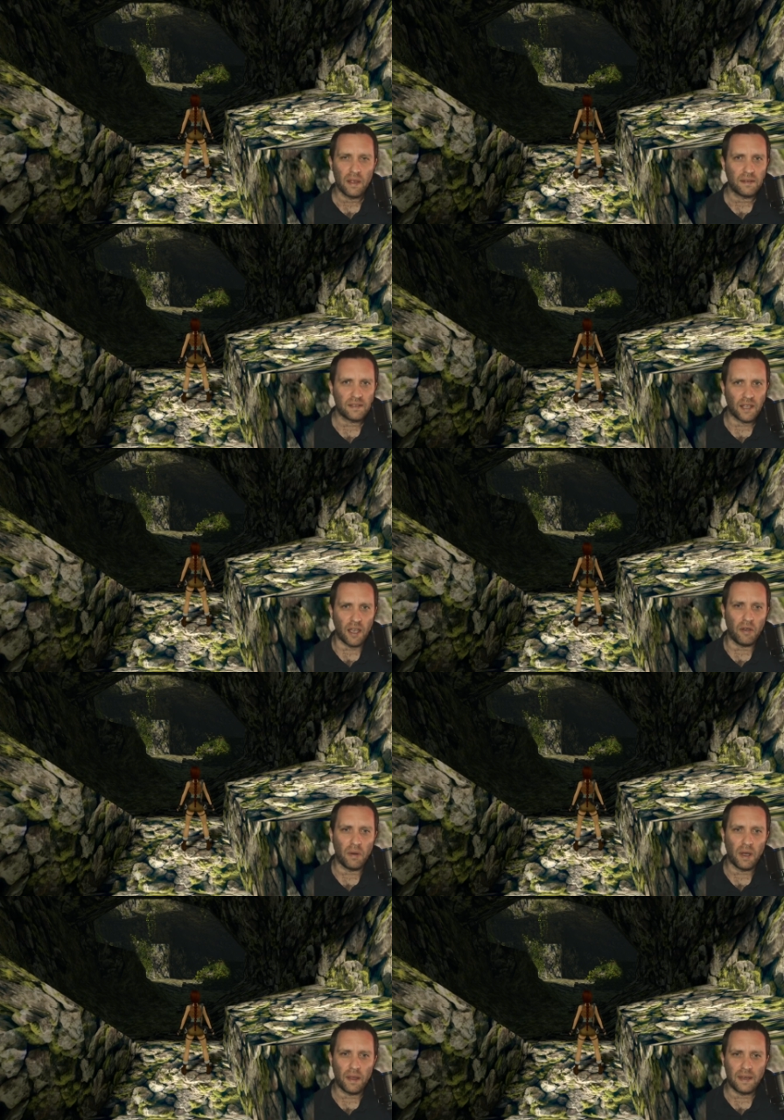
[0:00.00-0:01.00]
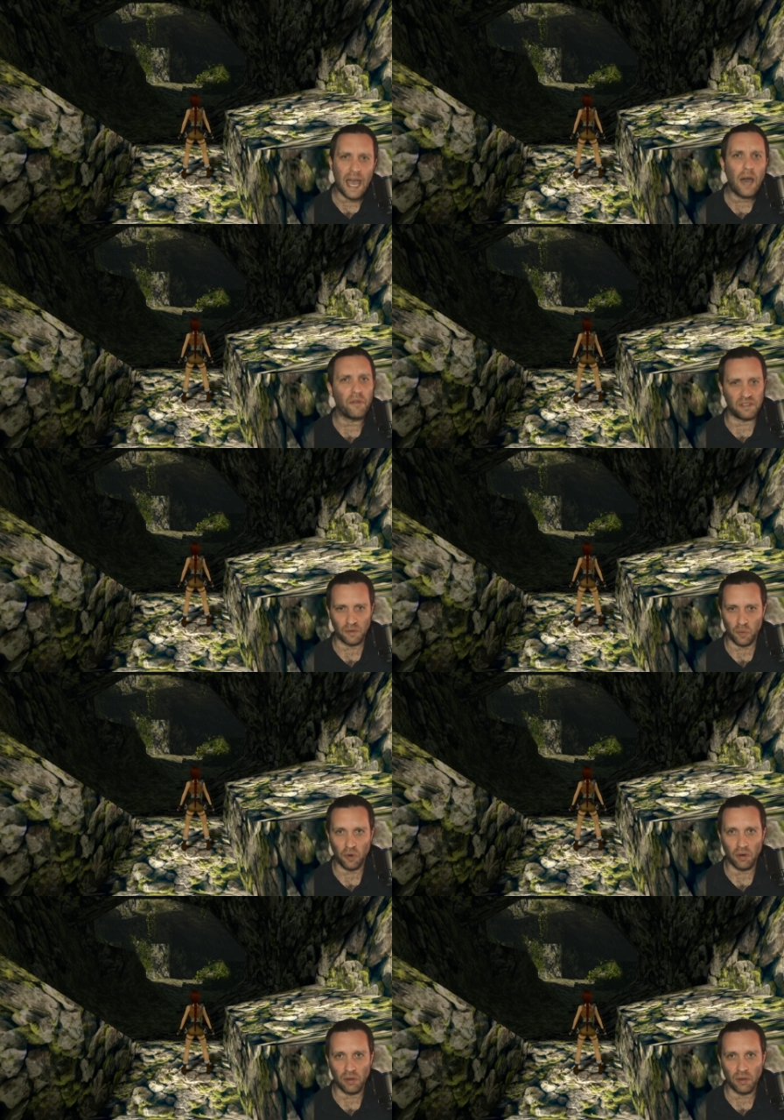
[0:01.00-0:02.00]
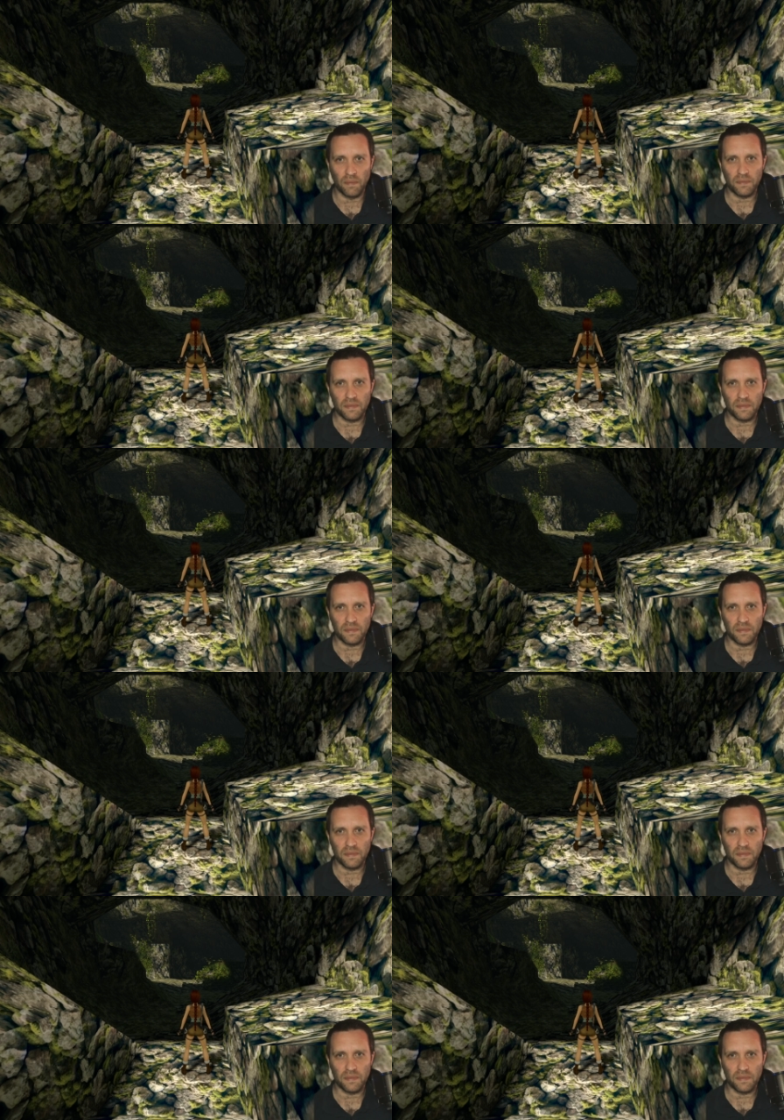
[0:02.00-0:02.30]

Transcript: So now there's a wall.